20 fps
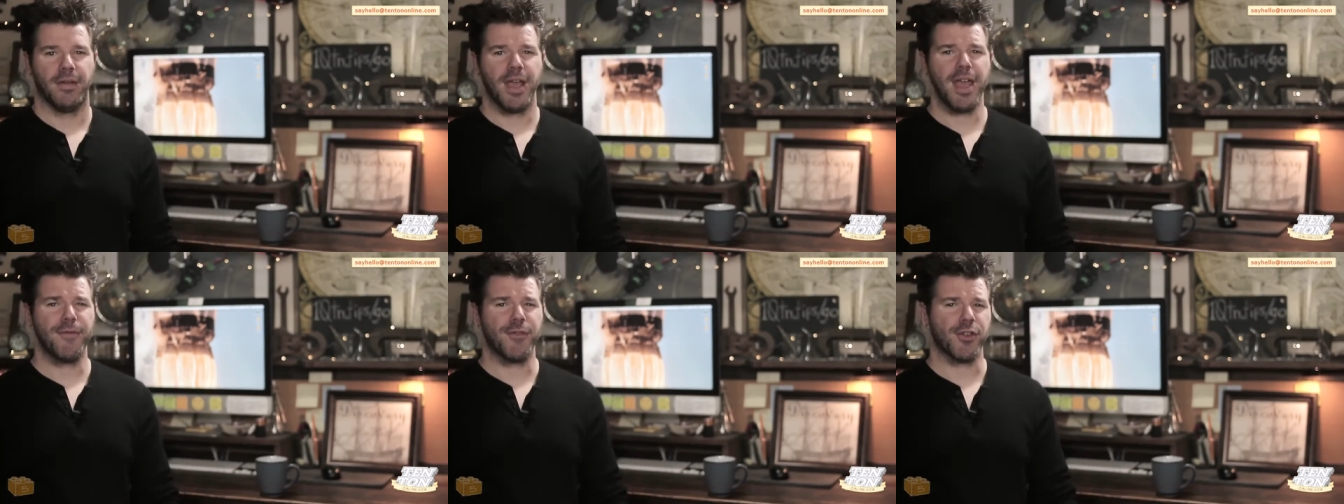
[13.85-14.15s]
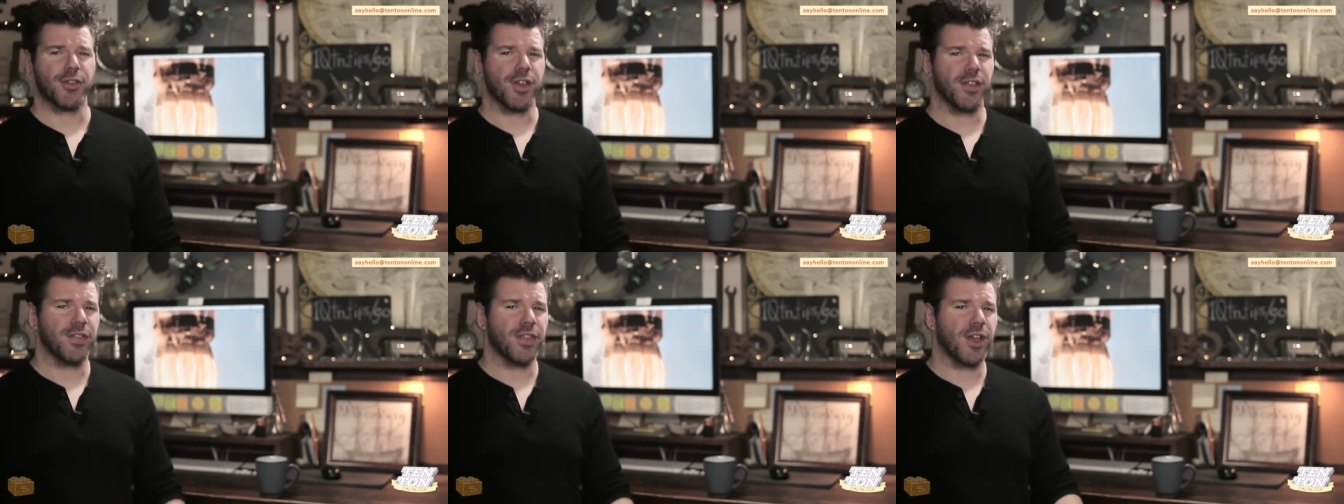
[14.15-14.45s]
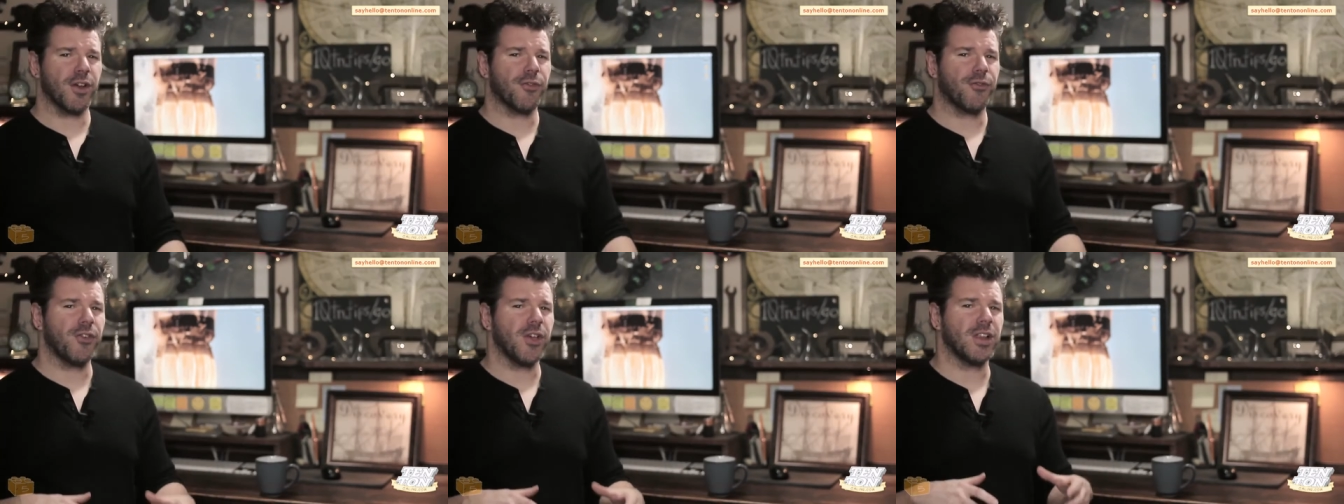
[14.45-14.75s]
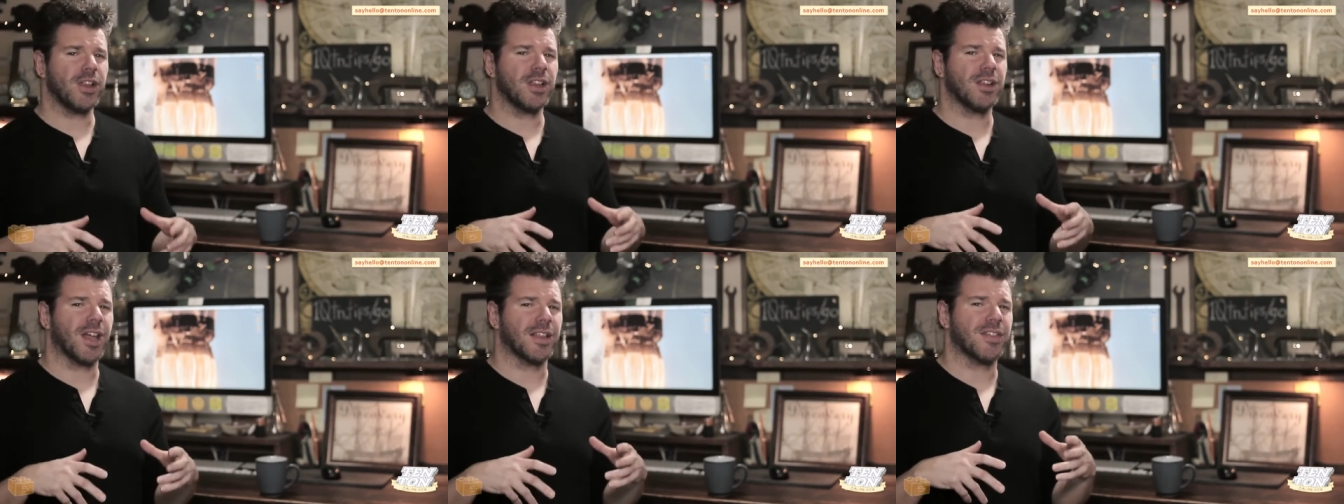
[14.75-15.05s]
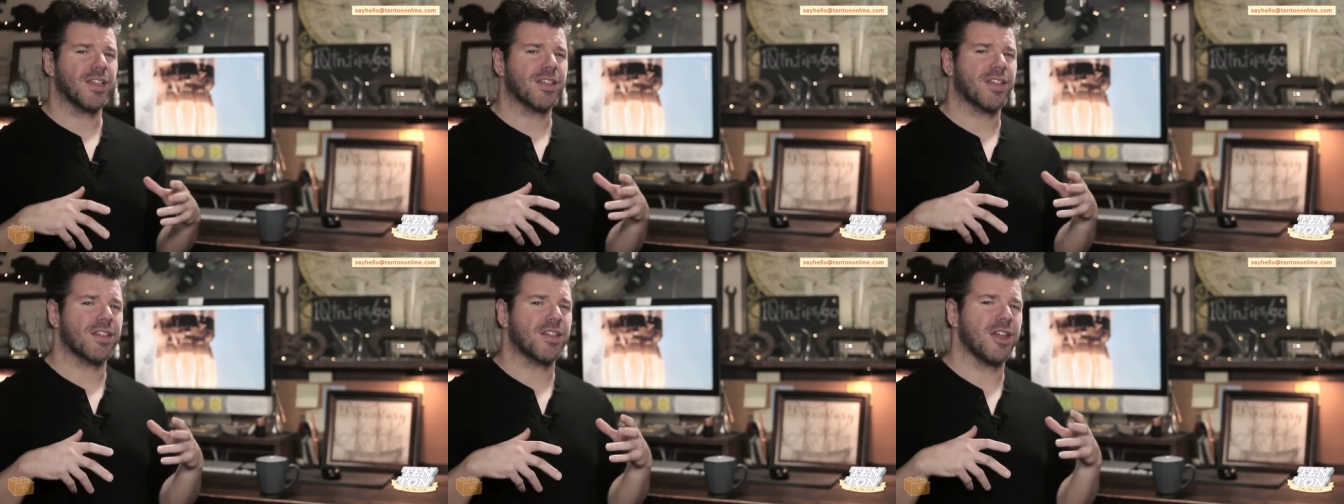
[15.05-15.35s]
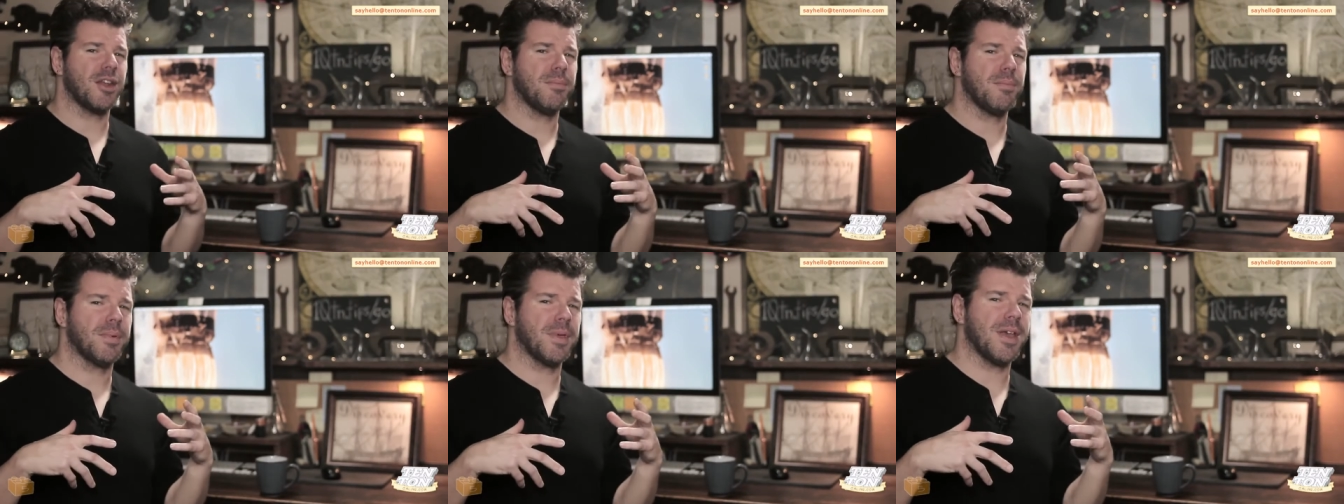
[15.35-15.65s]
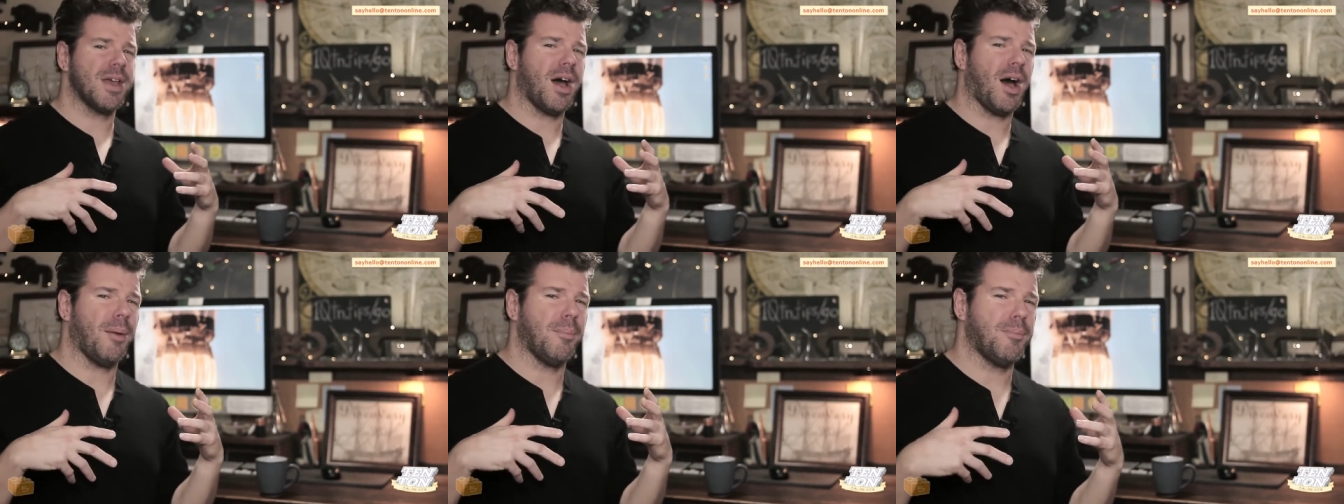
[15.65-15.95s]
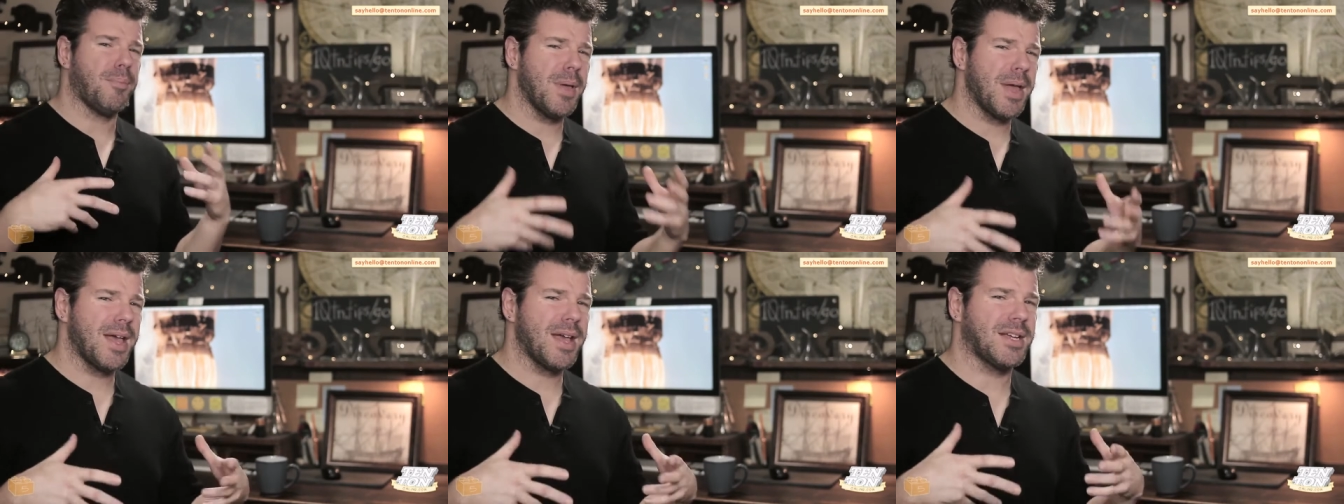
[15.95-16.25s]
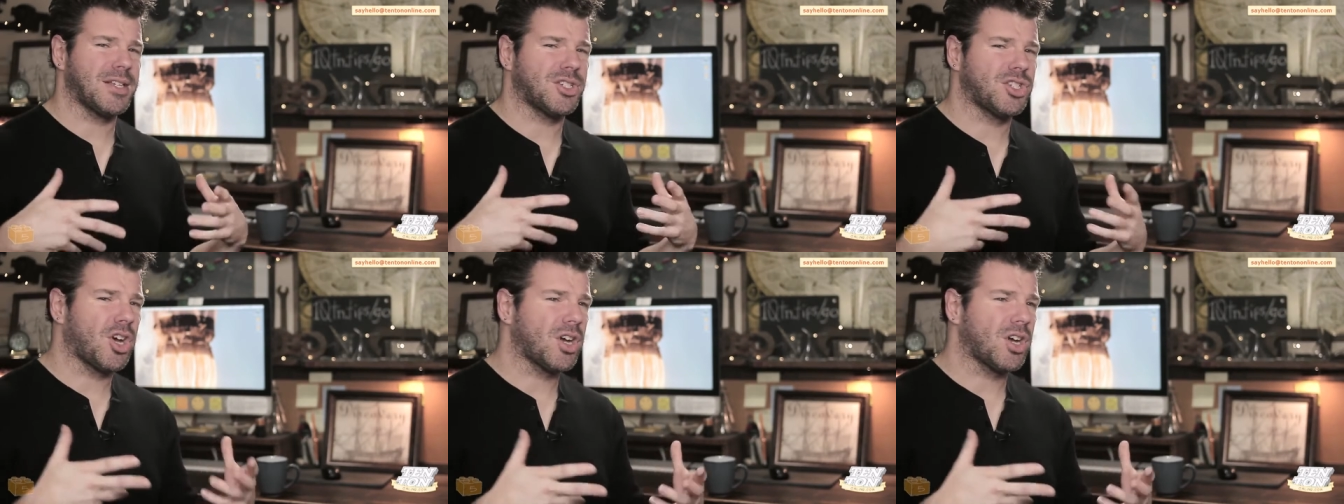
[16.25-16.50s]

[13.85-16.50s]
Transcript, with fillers: If you're sitting there feeling like this is going to be a big,